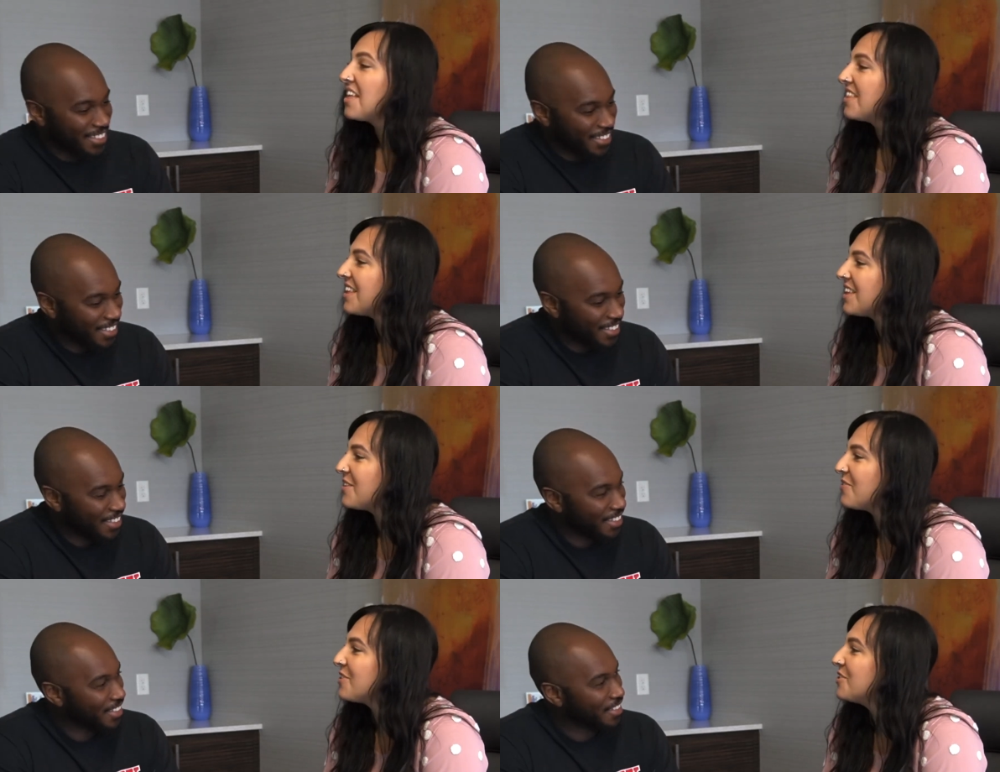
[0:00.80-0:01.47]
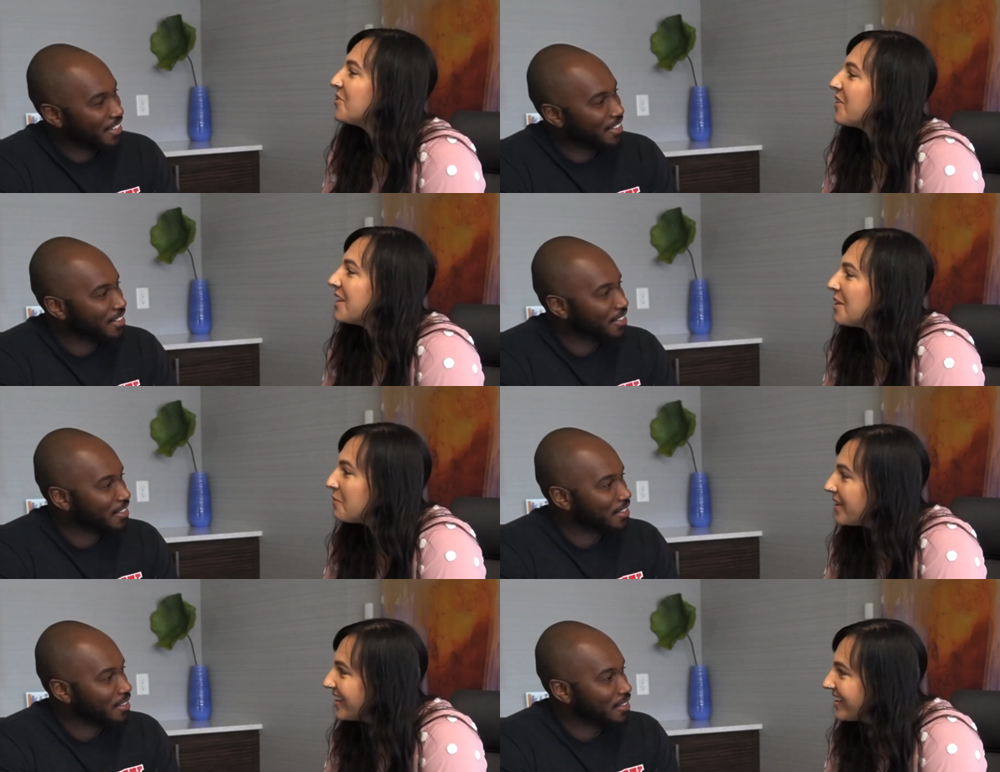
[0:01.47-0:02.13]
Speaker 1: Thank you for
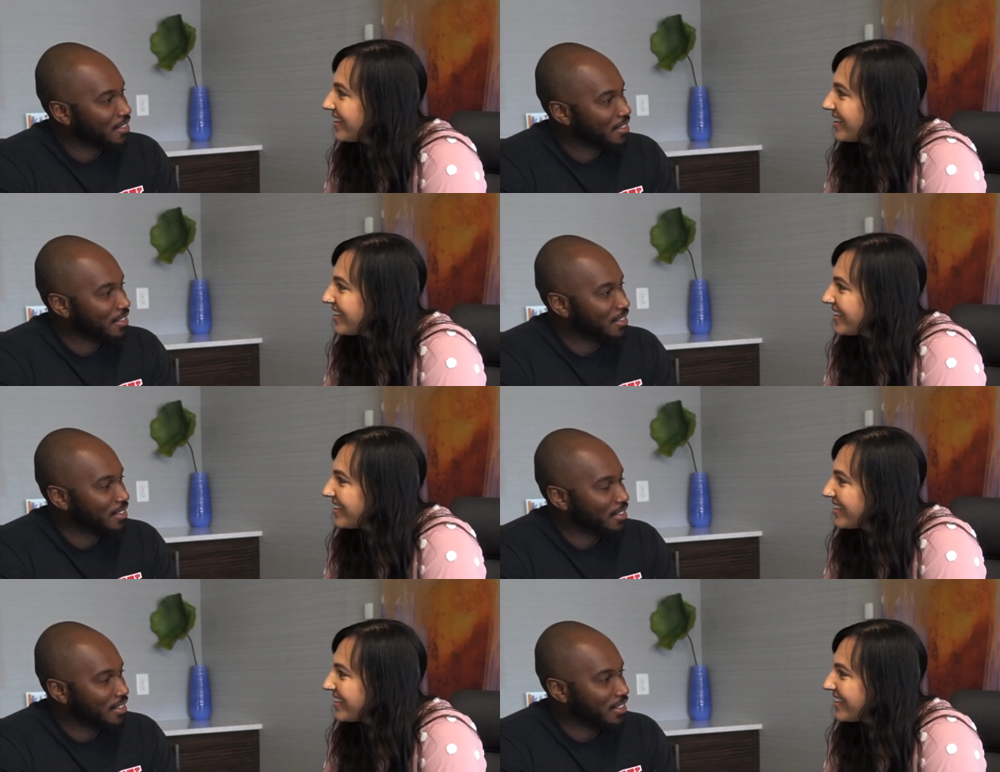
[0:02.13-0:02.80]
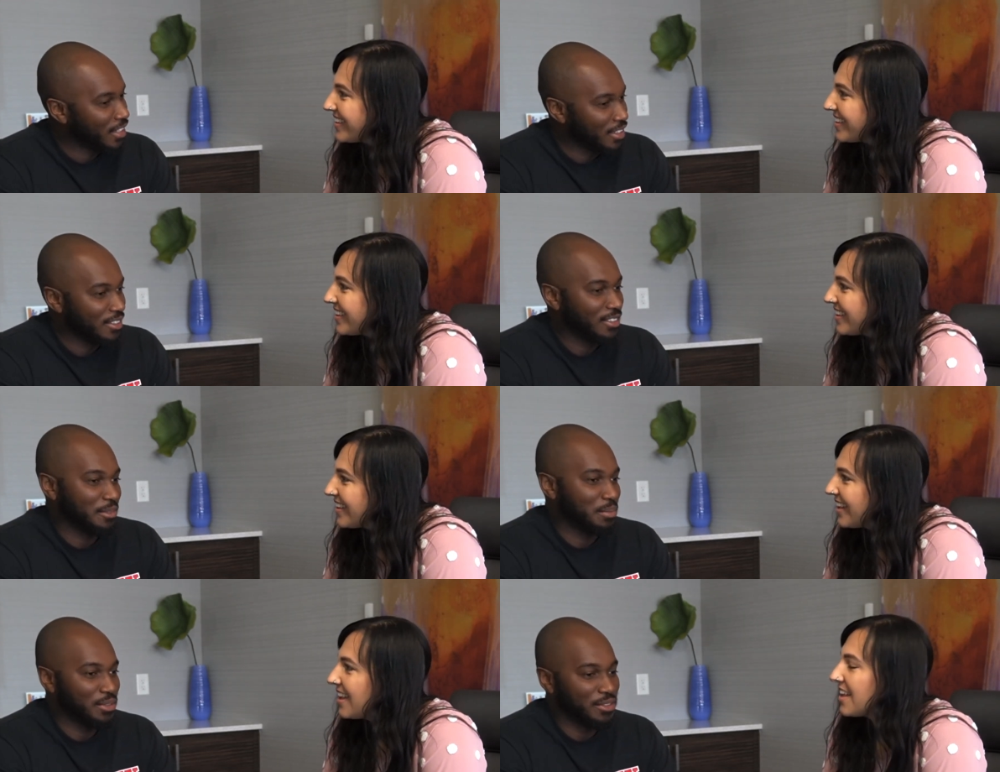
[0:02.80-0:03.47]
joining me.
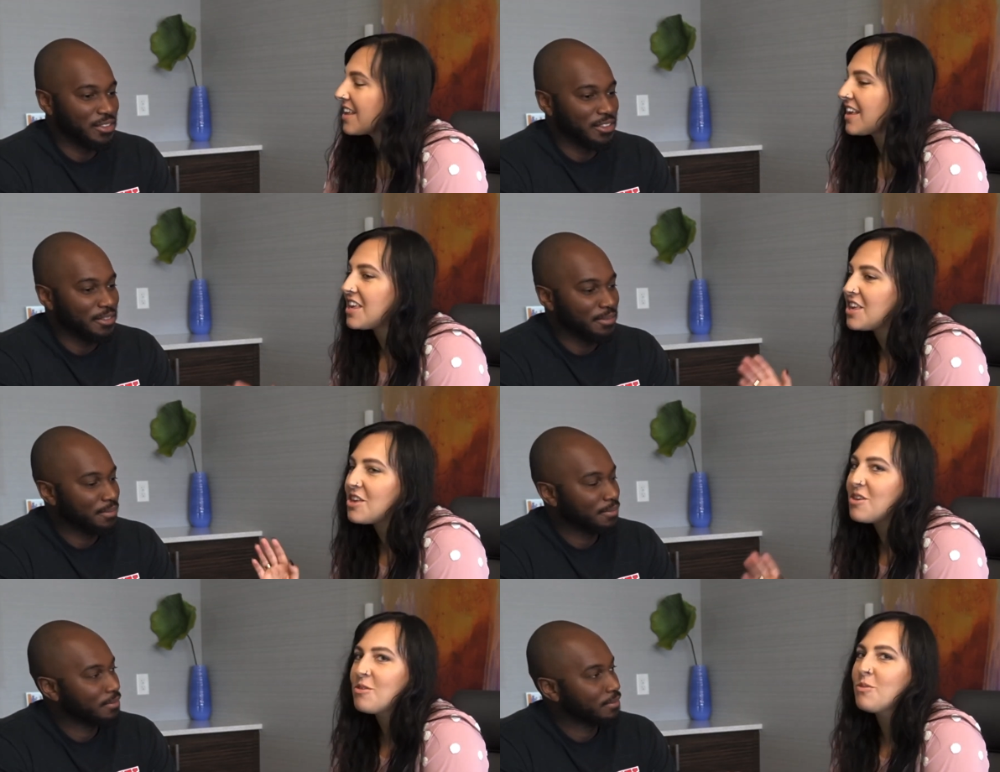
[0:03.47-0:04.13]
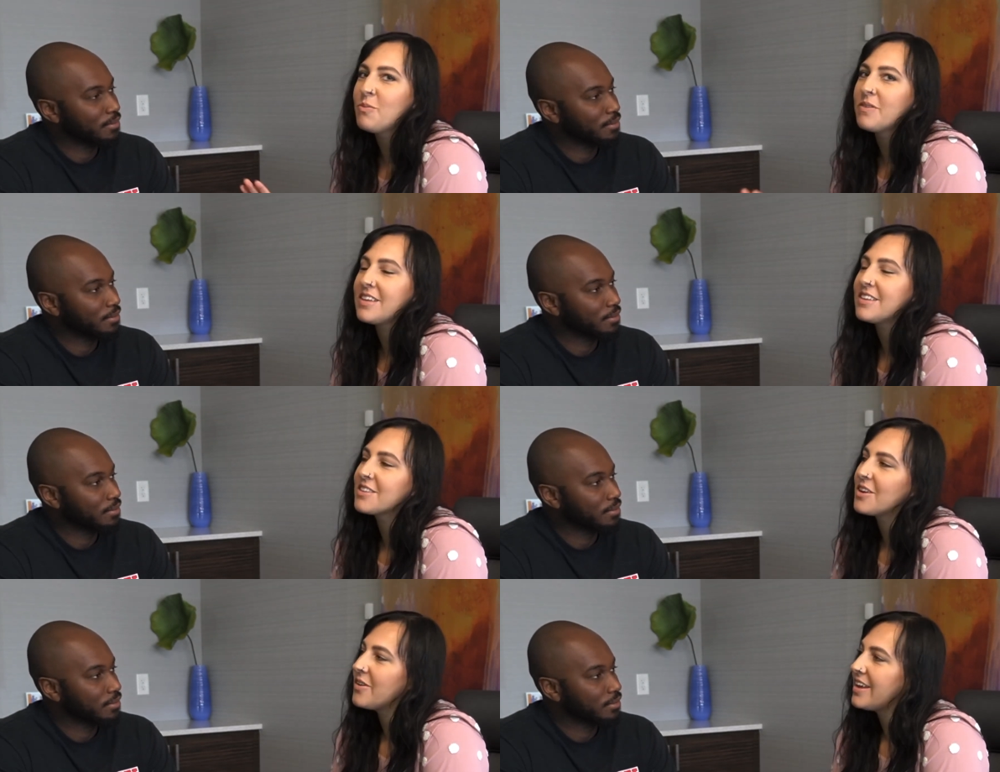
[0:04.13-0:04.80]
Speaker 2: Yes, absolutely.
Speaker 1: Can you
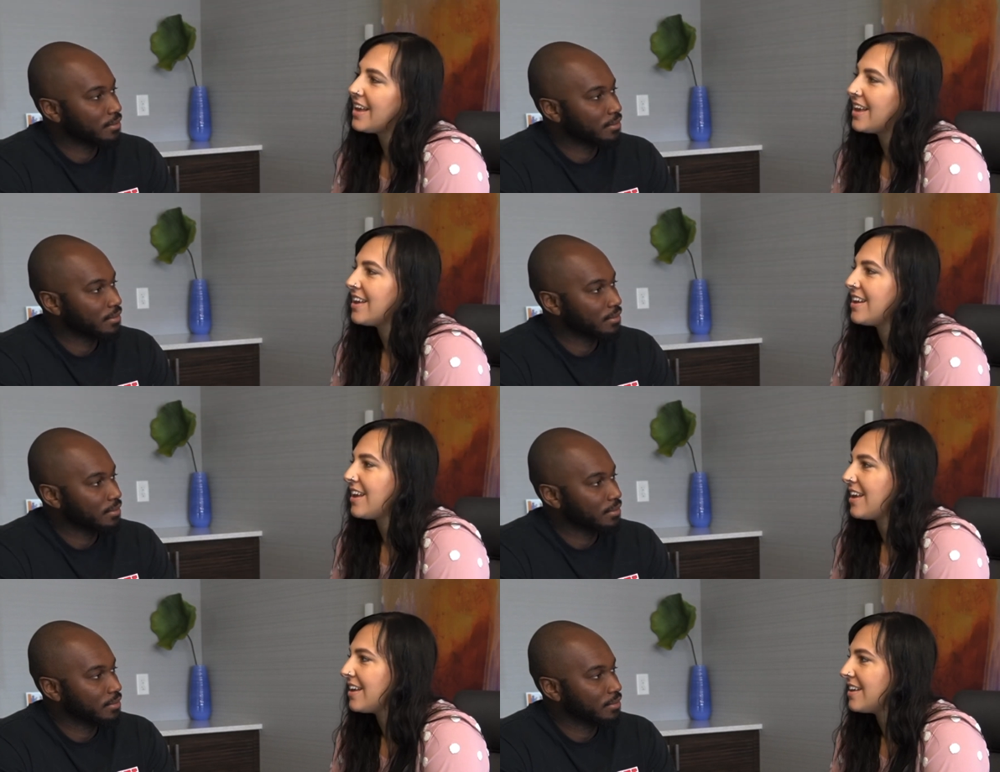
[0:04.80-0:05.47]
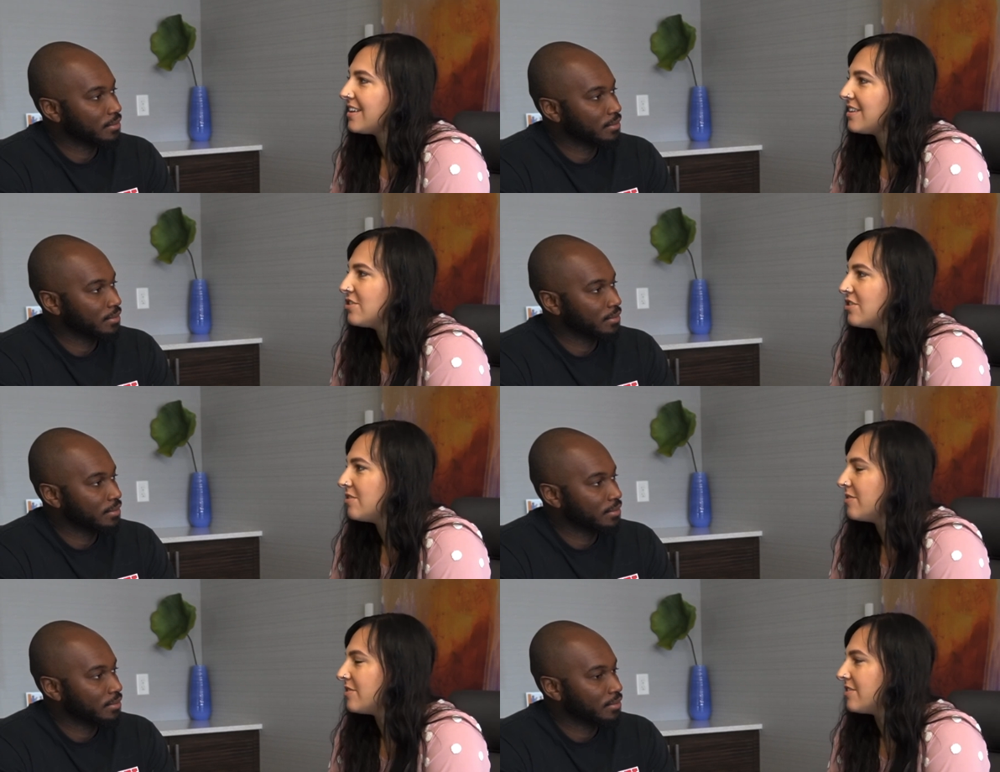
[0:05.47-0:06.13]
please go ahead and
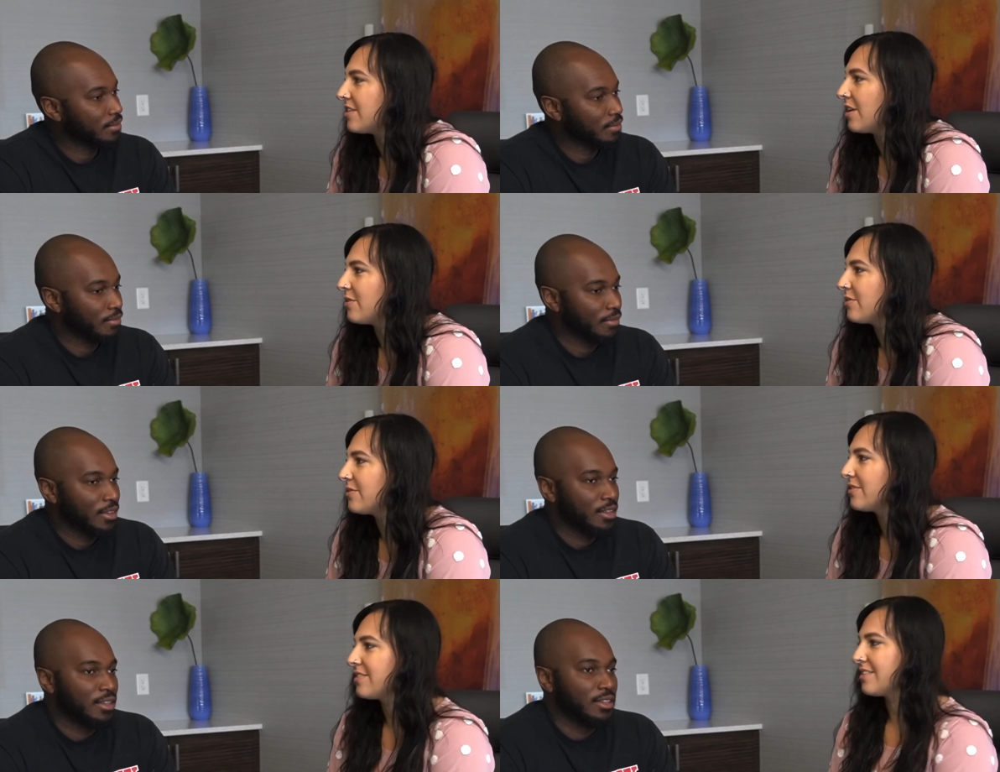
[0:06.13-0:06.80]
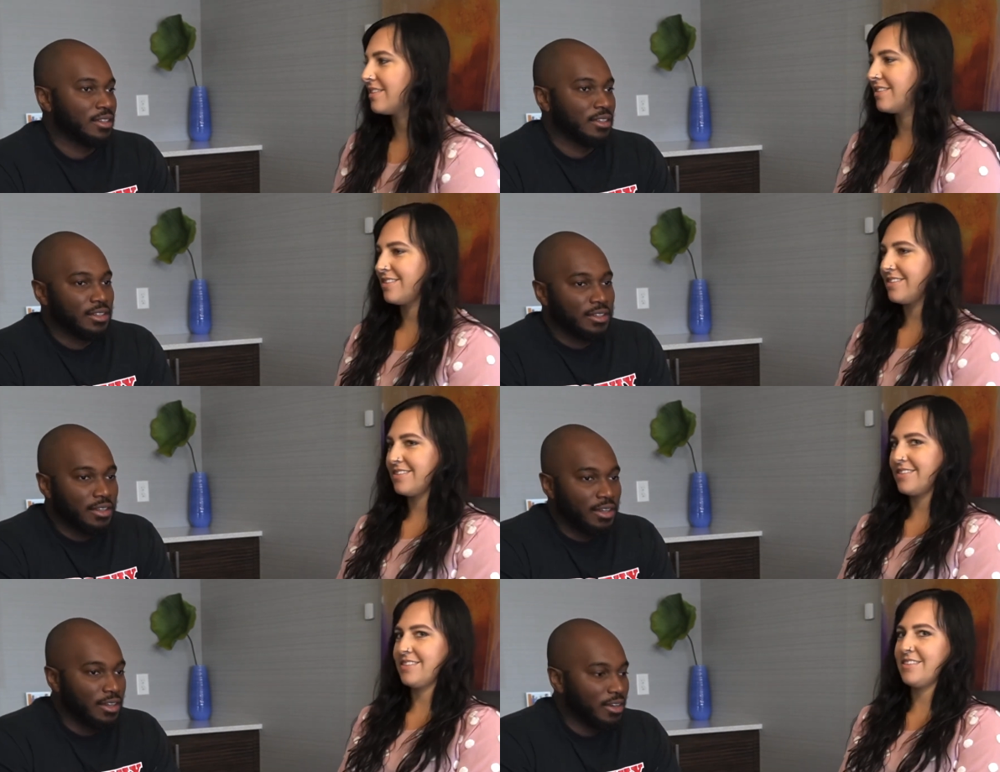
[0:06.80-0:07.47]
introduce yourself?
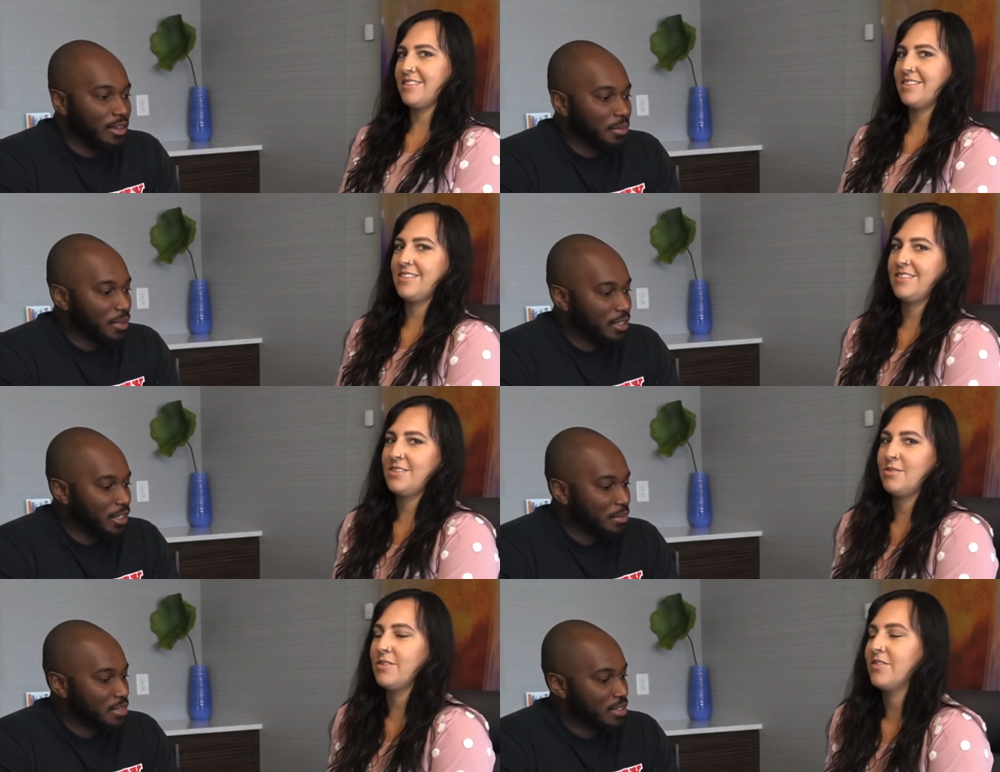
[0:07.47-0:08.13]
Speaker 2: All right, my name is